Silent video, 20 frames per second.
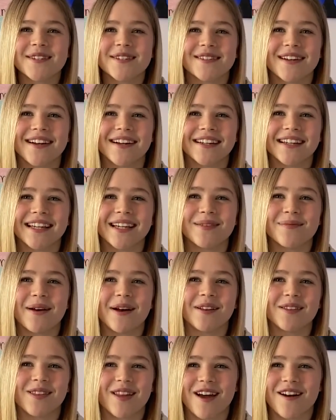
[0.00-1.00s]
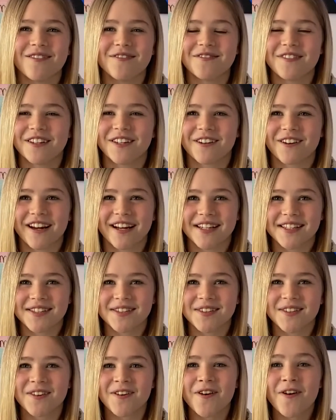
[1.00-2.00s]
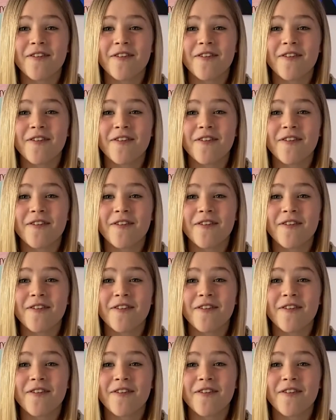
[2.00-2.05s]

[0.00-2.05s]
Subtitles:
talking about love and grace